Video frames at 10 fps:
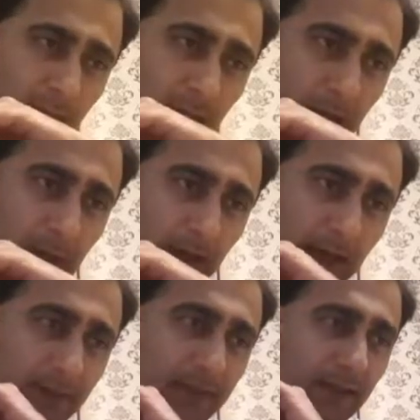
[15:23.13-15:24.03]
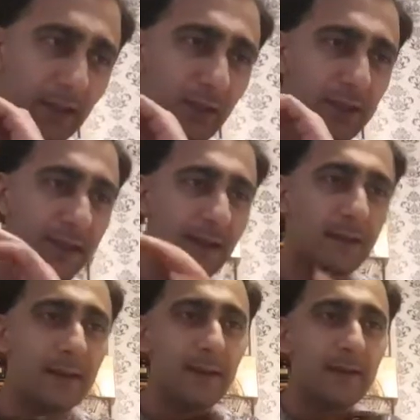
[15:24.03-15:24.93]
And then you get
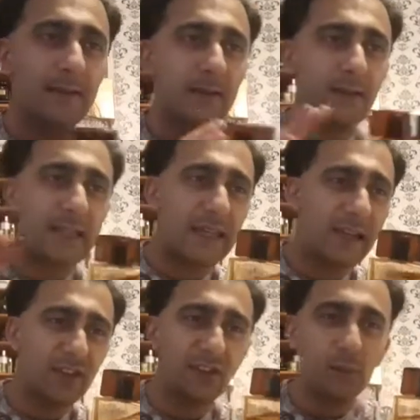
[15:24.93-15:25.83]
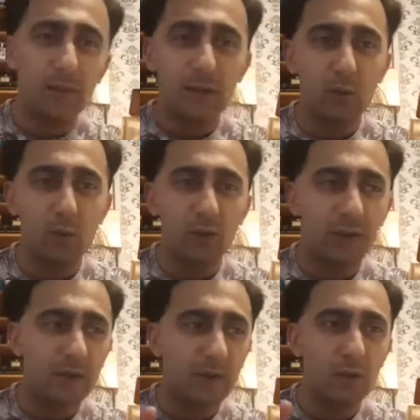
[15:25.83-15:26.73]
the cashmere wood
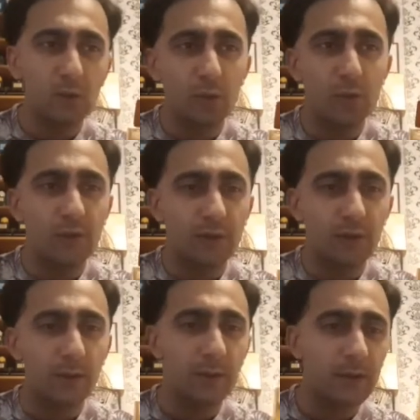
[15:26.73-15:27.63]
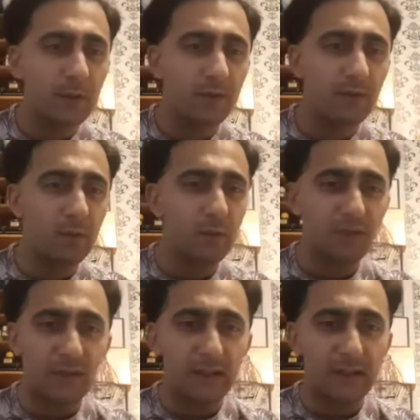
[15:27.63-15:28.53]
oud note. So it's
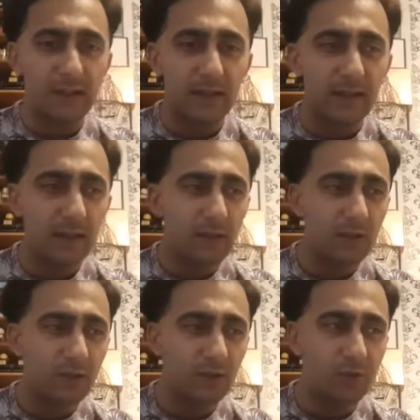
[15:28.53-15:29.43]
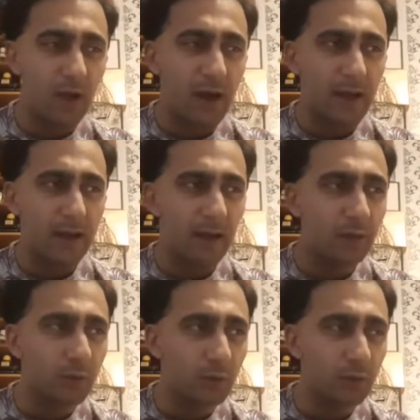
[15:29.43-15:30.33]
like a dry
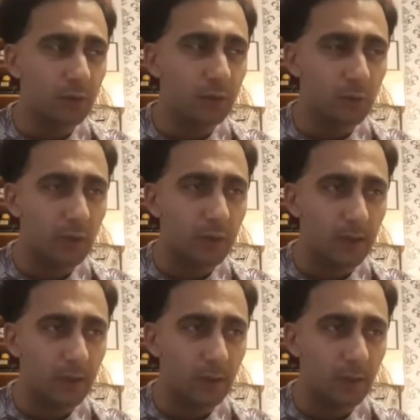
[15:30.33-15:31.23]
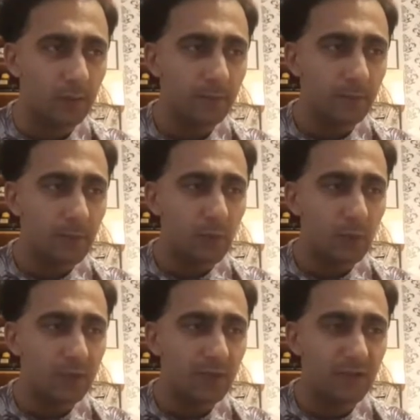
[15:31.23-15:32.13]
oud wood note,
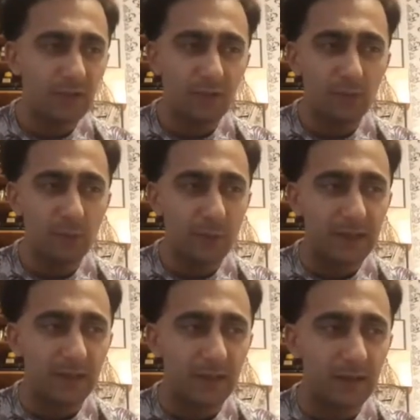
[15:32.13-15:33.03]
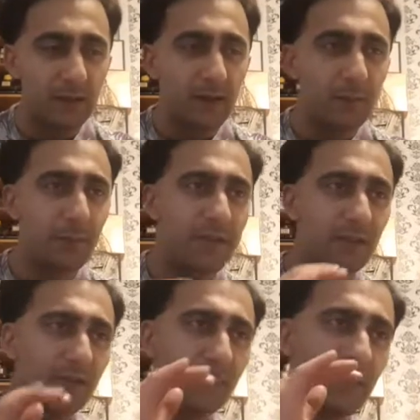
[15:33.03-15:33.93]
which isn't too bitter, but
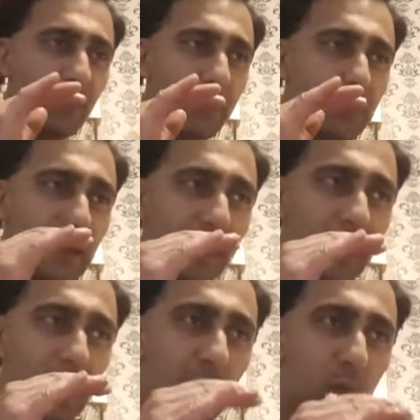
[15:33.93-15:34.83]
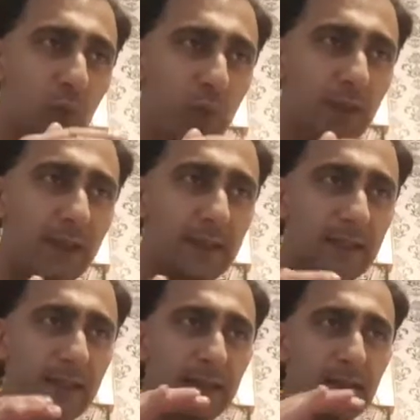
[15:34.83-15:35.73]
it's very
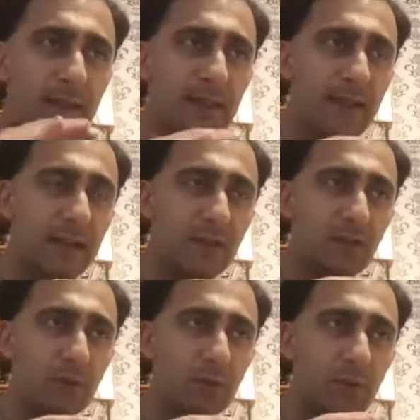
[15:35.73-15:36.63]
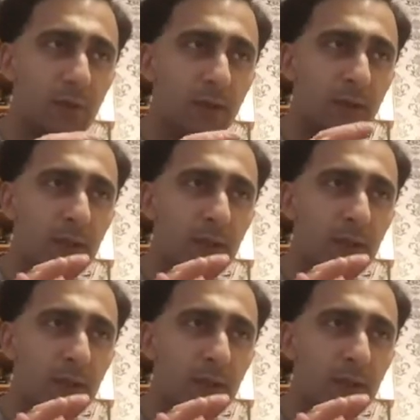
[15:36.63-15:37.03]
woody, natural,